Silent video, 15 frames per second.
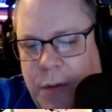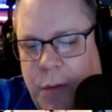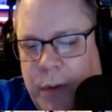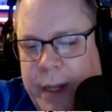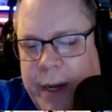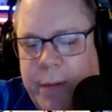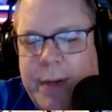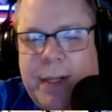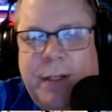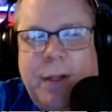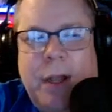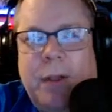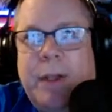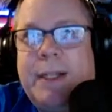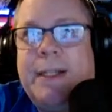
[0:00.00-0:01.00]
Well, like when he's
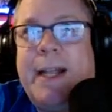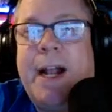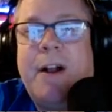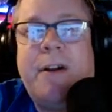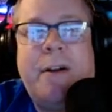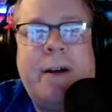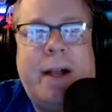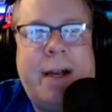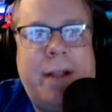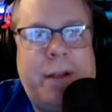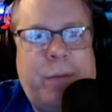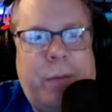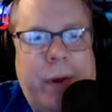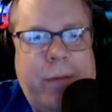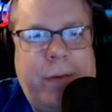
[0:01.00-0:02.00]
like carrying her out of the
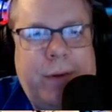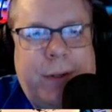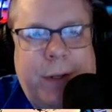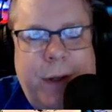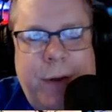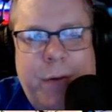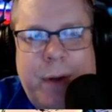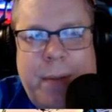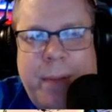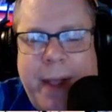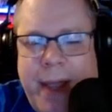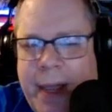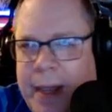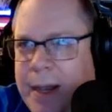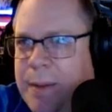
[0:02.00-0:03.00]
river too. I'm
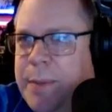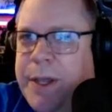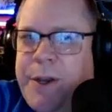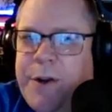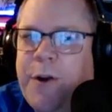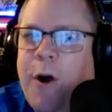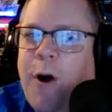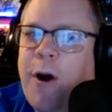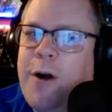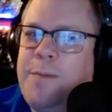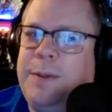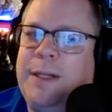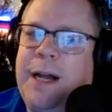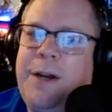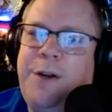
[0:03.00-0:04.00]
like, I'm mm-hmm. like your mm-hmm.
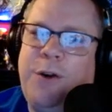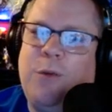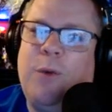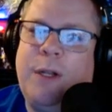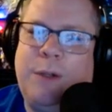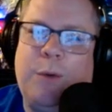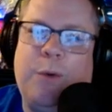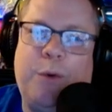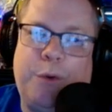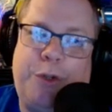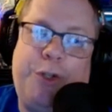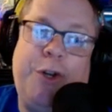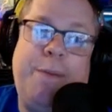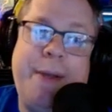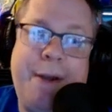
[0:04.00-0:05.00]
arms under what
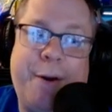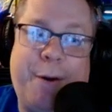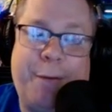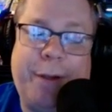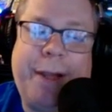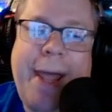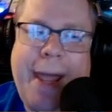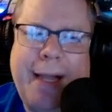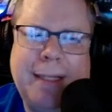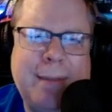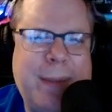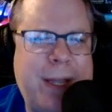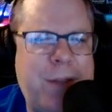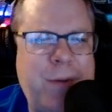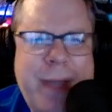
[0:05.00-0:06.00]
should be her mm. legs. I'm
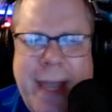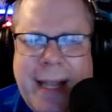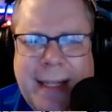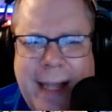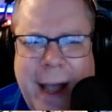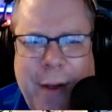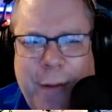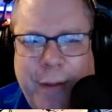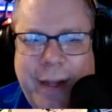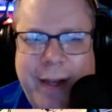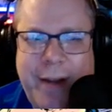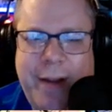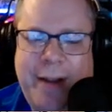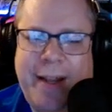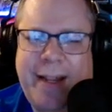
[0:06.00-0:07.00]
like, you can't tell that
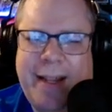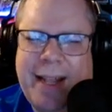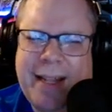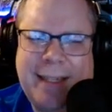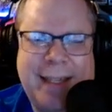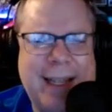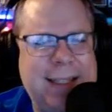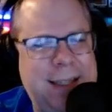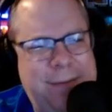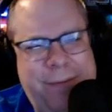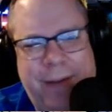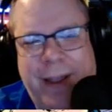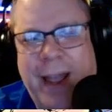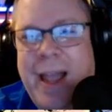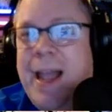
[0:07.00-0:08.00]
you, it, that mm. doesn't
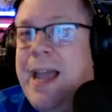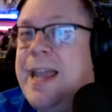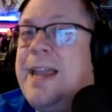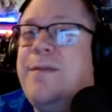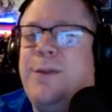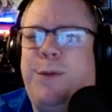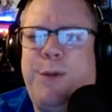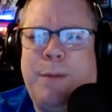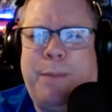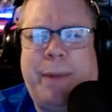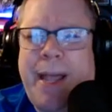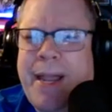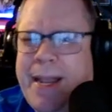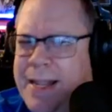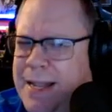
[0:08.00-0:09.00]
even through the
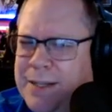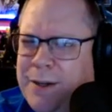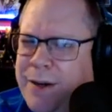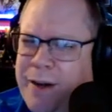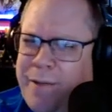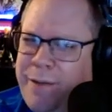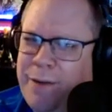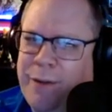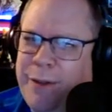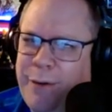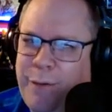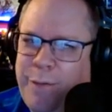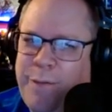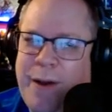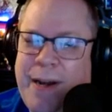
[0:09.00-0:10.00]
blanket. That's not going to feel a
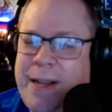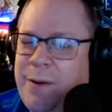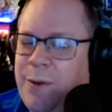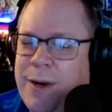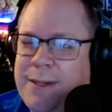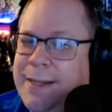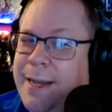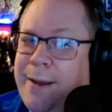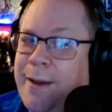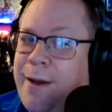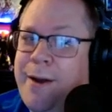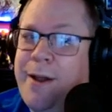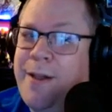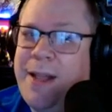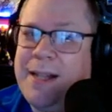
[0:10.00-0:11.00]
little funny mm. where it's like, oh
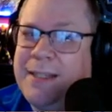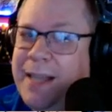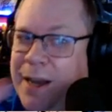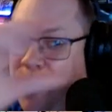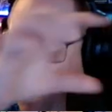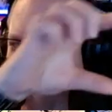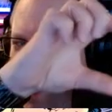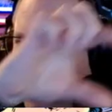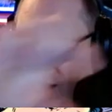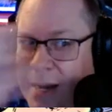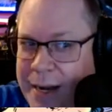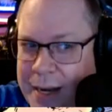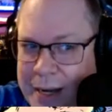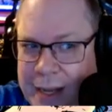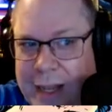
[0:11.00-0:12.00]
no, right.
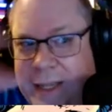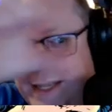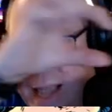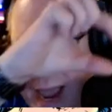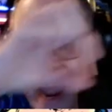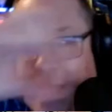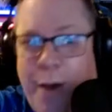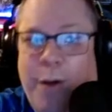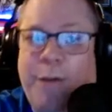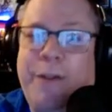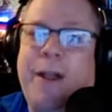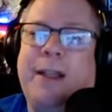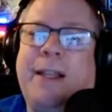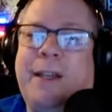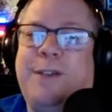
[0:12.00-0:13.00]
one uh, tail, not
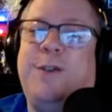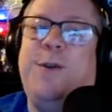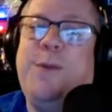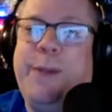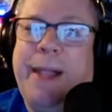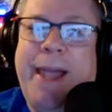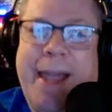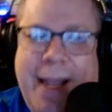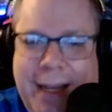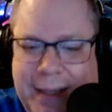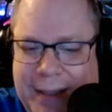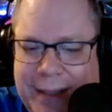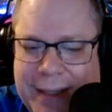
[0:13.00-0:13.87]
like two legs.